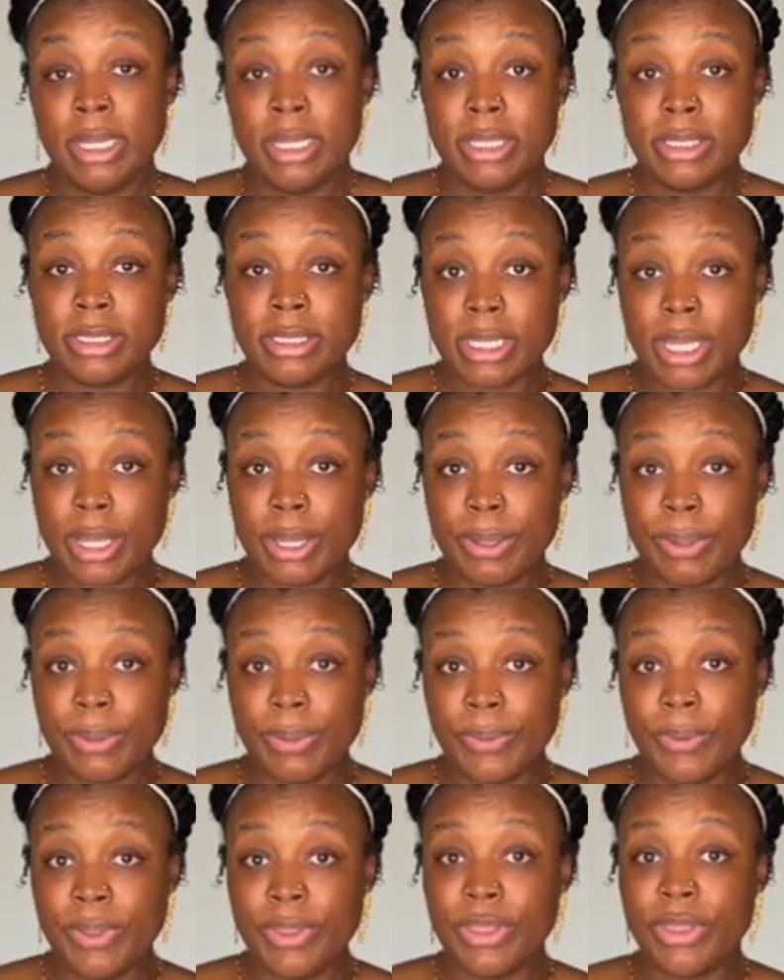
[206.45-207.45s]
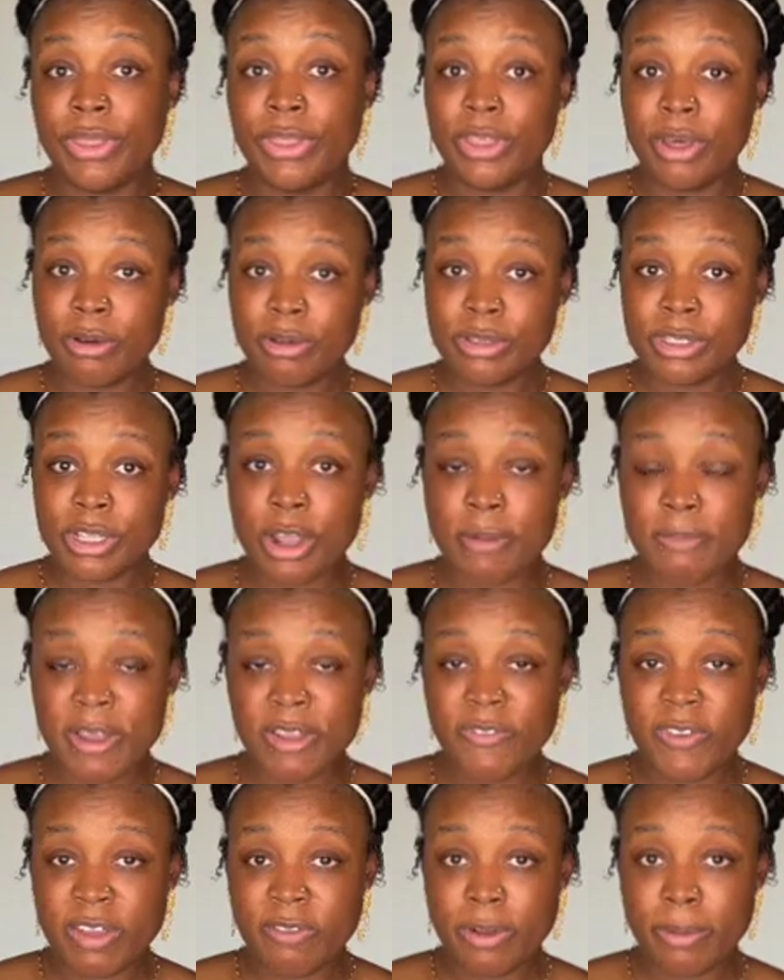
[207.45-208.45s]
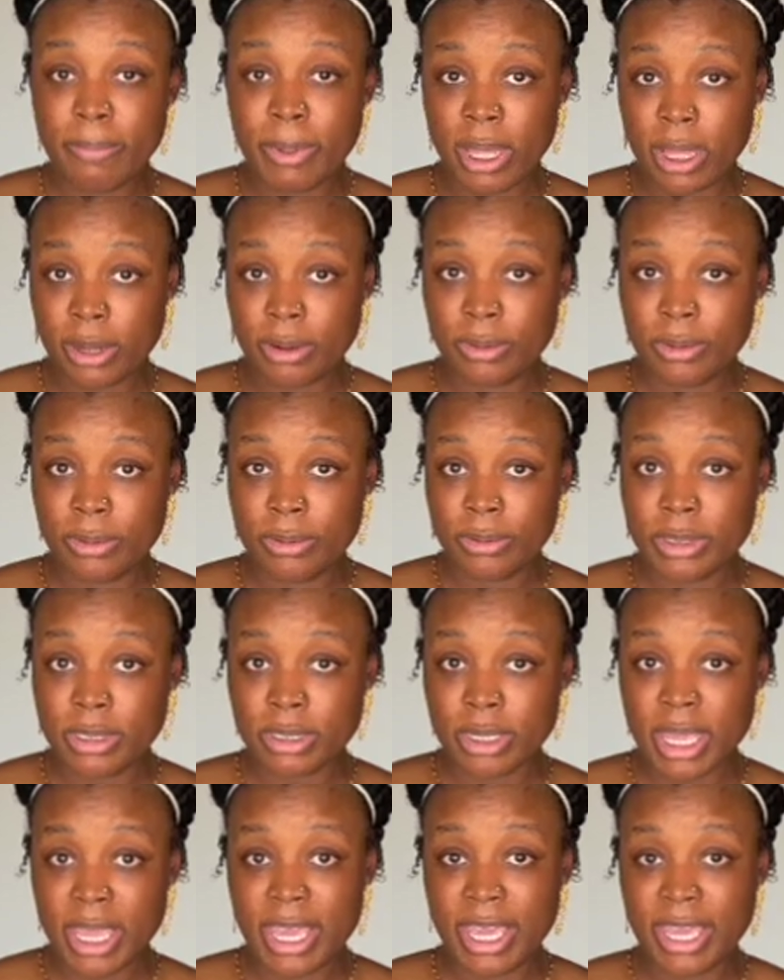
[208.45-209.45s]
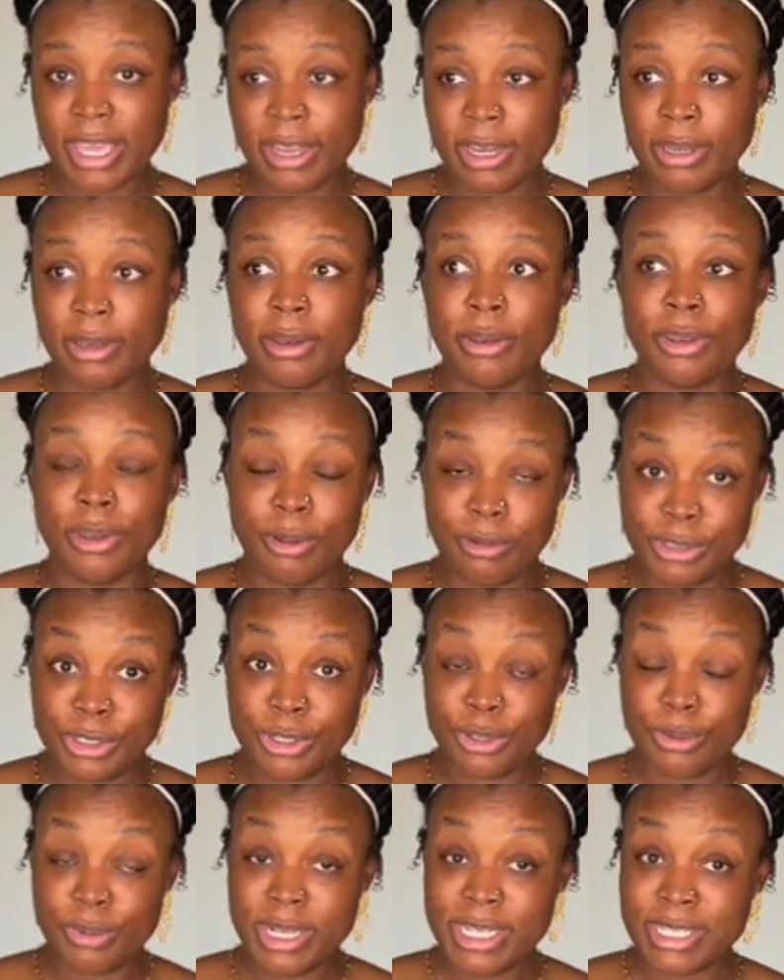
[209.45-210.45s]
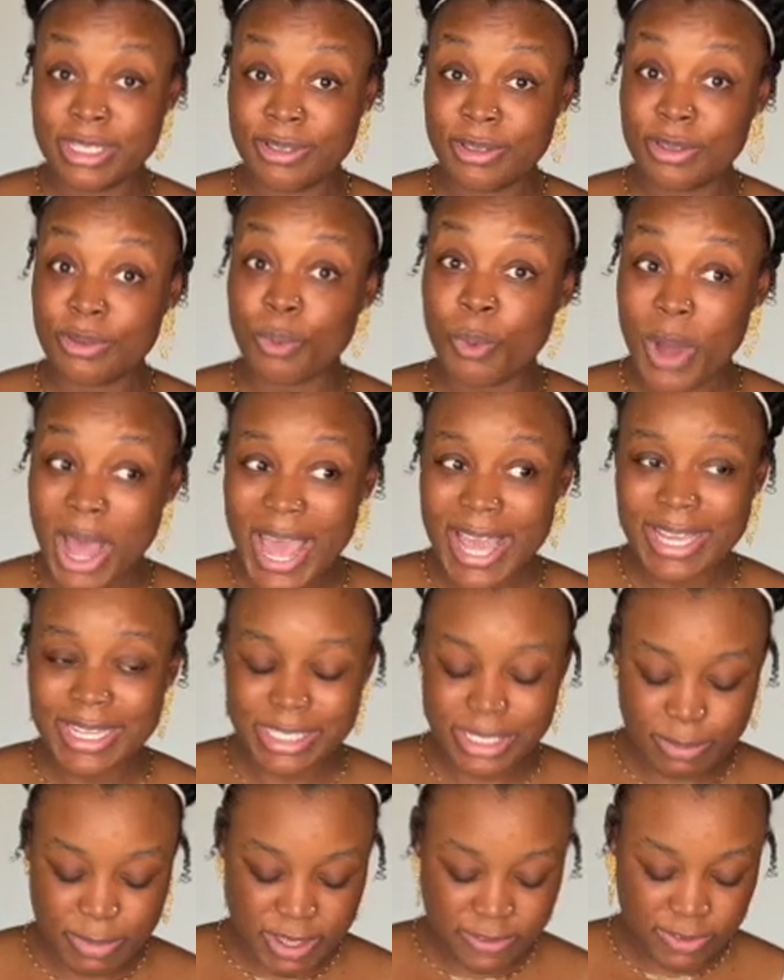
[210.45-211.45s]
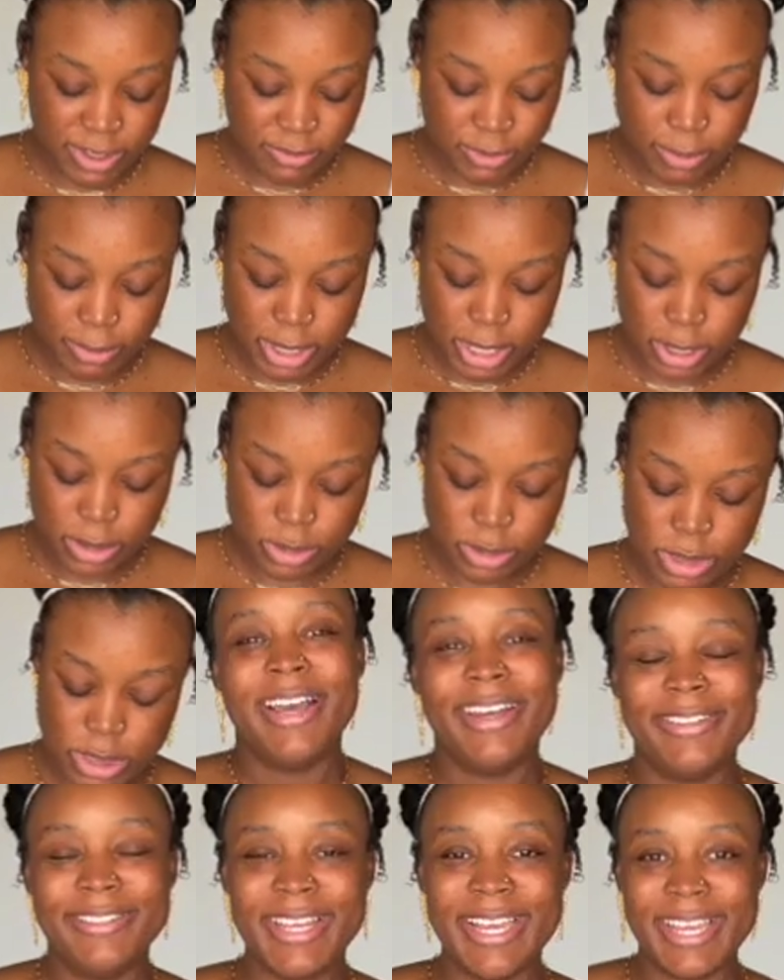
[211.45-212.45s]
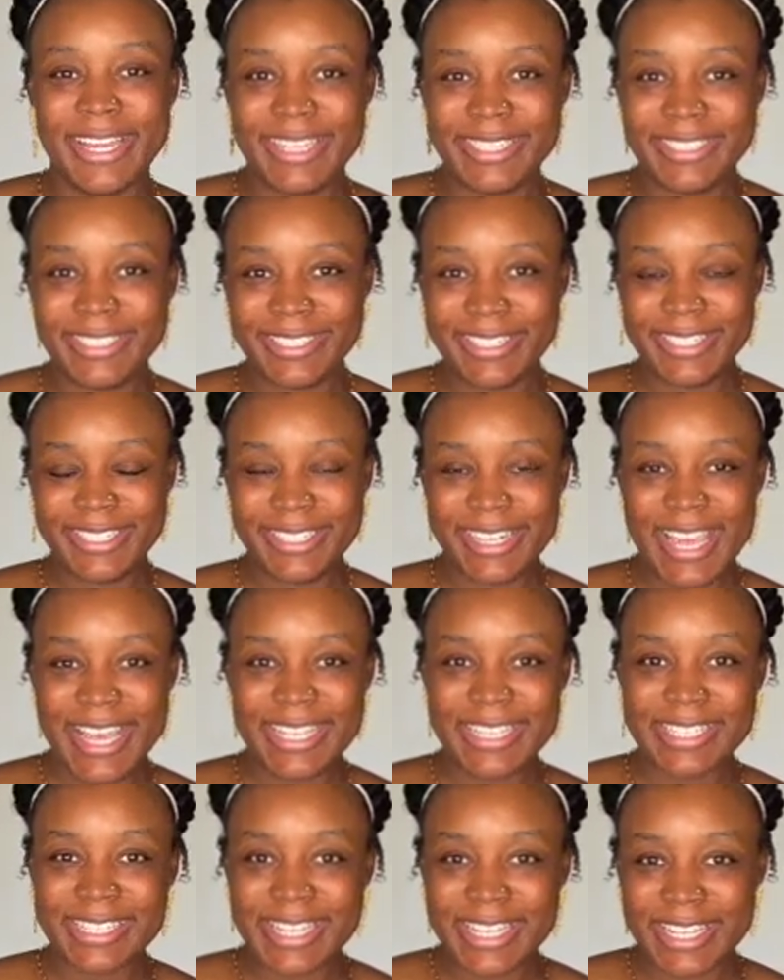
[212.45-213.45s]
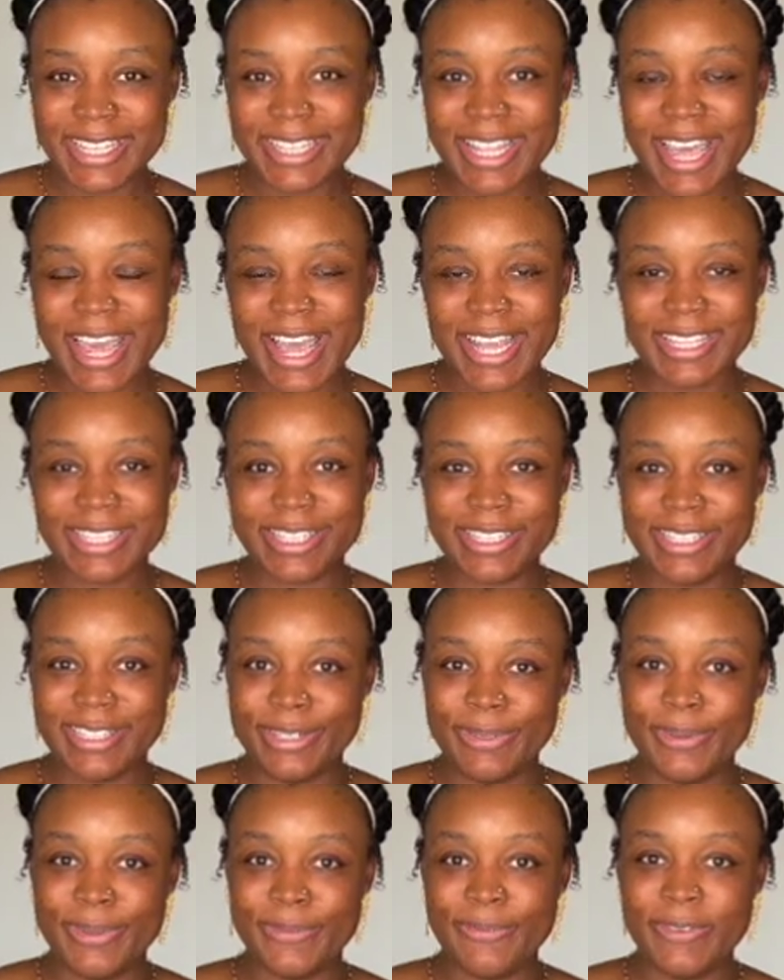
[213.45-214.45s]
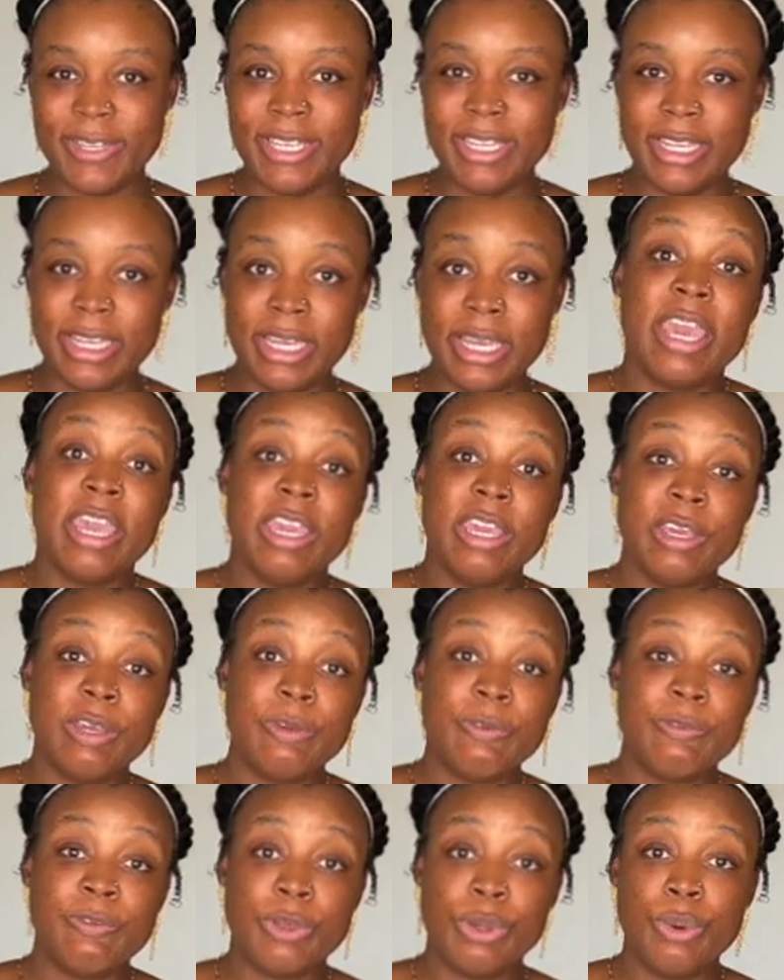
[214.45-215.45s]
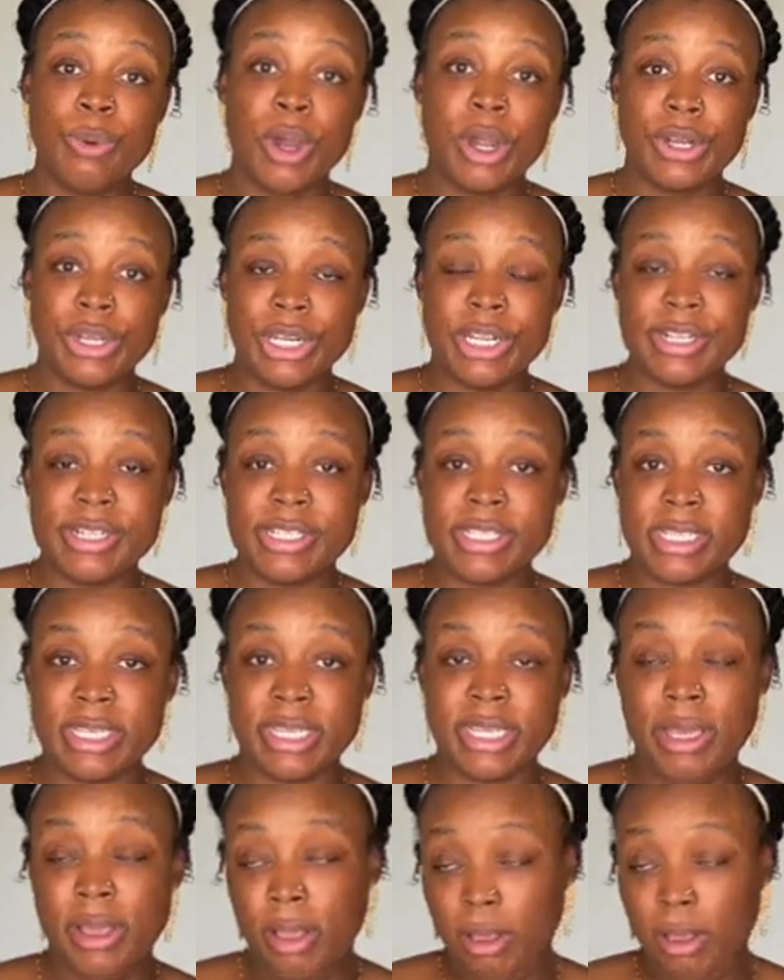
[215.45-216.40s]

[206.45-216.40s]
So those my favorite bottles, and those are the reasons why it's my favorite bottles. Okay, so the next thing that has to do with feeding, if you are nursing,